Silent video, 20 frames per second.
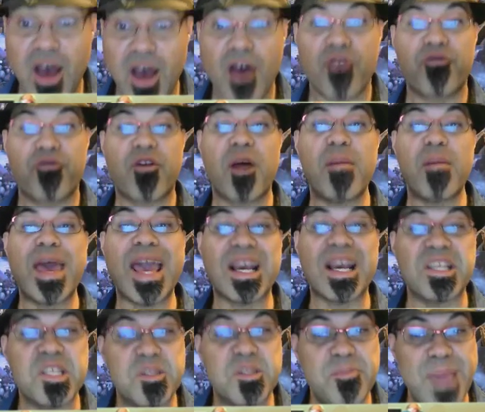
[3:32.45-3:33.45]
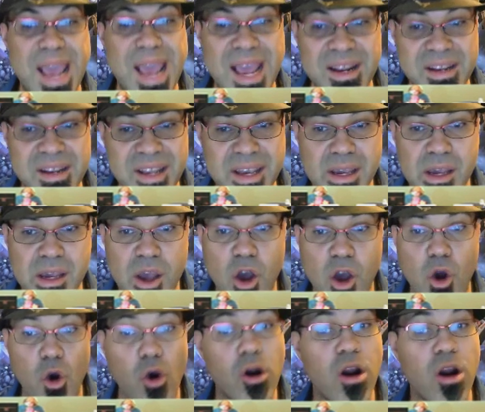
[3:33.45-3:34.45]
from expanding
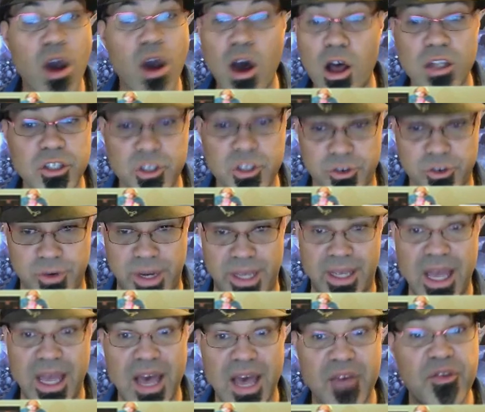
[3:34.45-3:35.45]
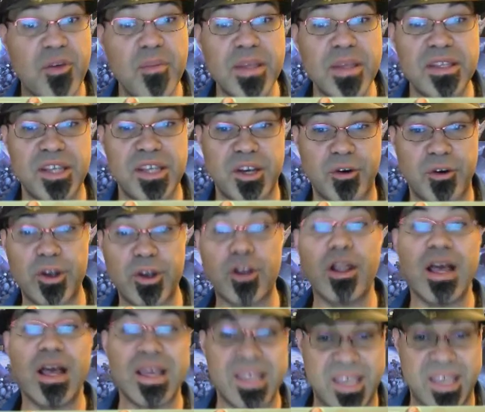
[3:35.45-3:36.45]
or altering the
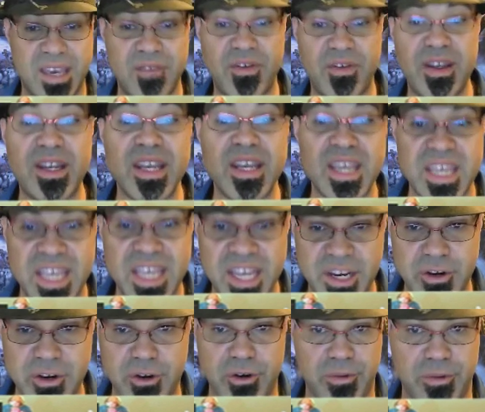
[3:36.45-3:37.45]
material given here.